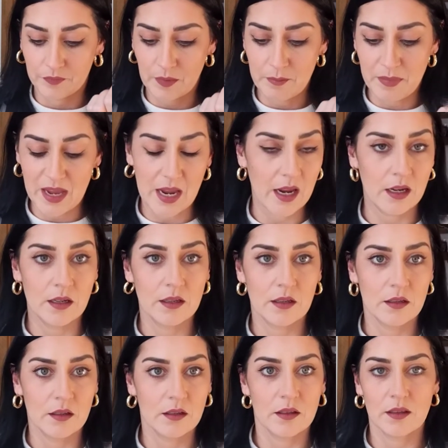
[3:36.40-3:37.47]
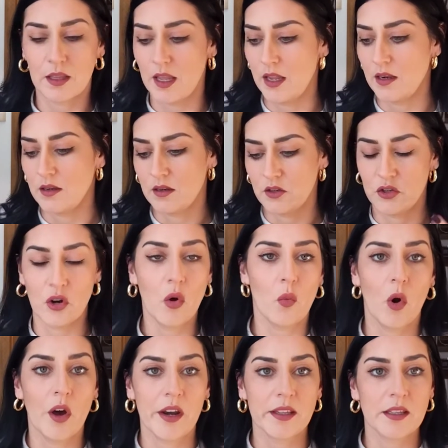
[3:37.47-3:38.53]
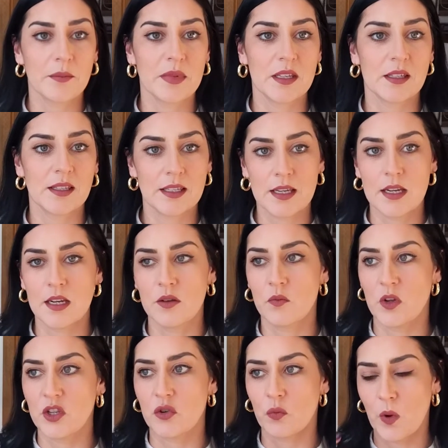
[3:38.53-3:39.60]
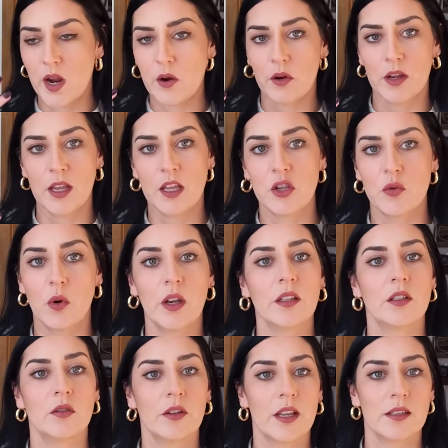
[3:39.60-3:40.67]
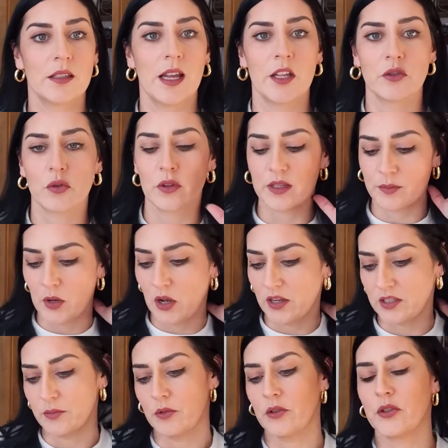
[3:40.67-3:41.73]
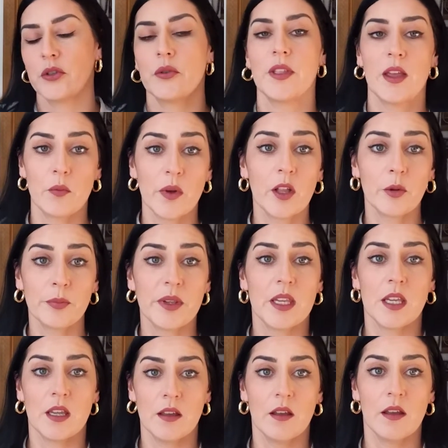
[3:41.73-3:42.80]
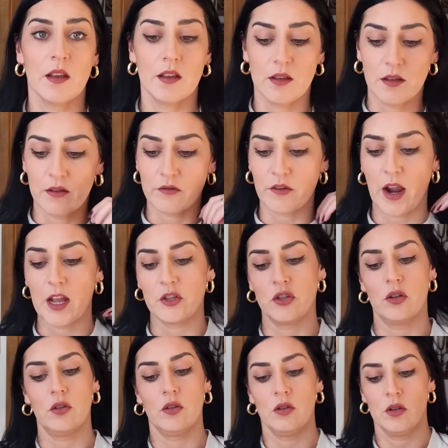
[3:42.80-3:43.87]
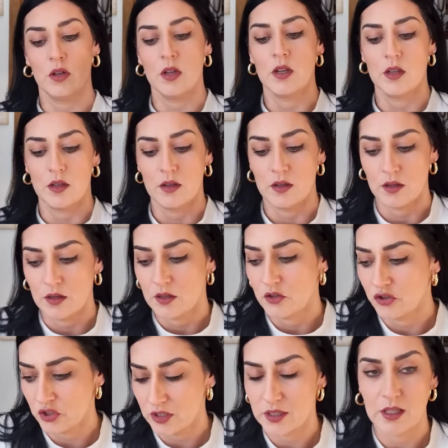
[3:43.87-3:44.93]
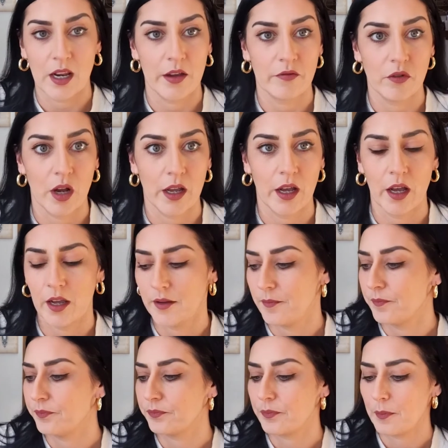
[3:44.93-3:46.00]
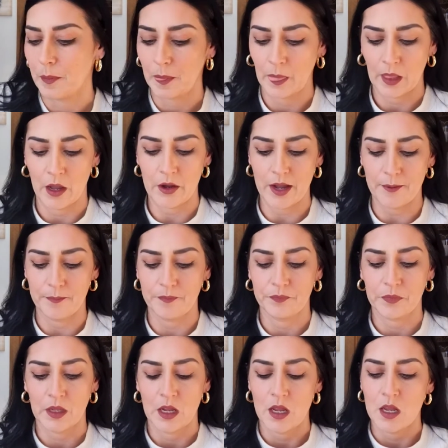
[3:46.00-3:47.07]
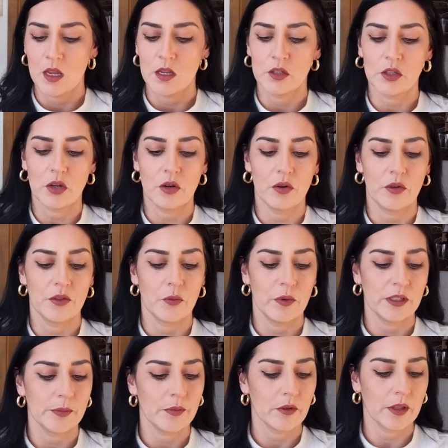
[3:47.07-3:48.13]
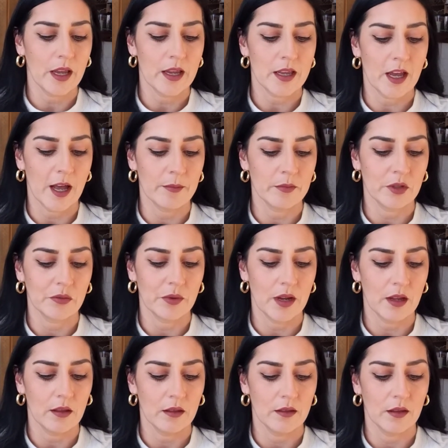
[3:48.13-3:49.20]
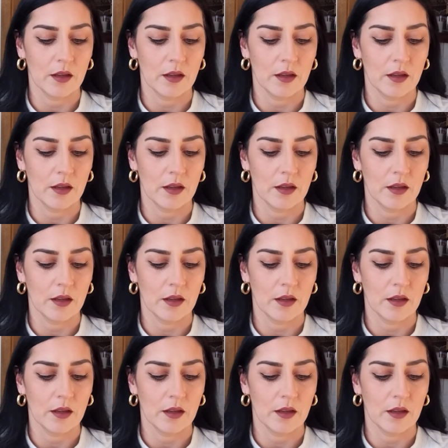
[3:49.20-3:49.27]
band that you don't want it to be seen when you're wearing it. You want it to look as natural as possible. So they will be fragile. Just an FYI. Okay, so the Whisper Light comes with